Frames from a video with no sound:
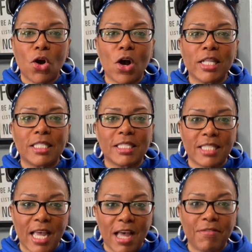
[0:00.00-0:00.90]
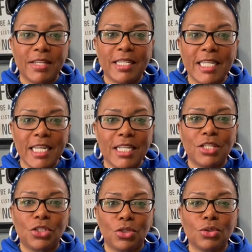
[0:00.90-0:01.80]
on staff
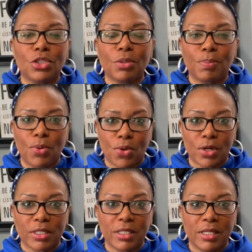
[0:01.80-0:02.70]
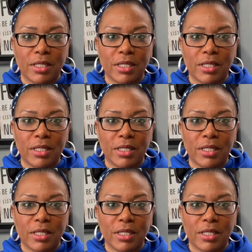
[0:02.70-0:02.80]
needed to support